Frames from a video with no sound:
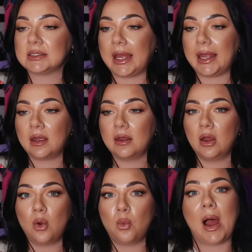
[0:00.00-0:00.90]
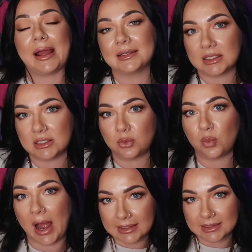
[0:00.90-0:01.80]
like, why
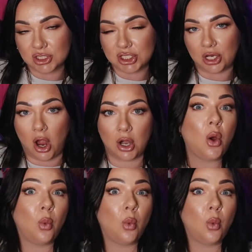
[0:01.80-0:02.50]
isn't she gone?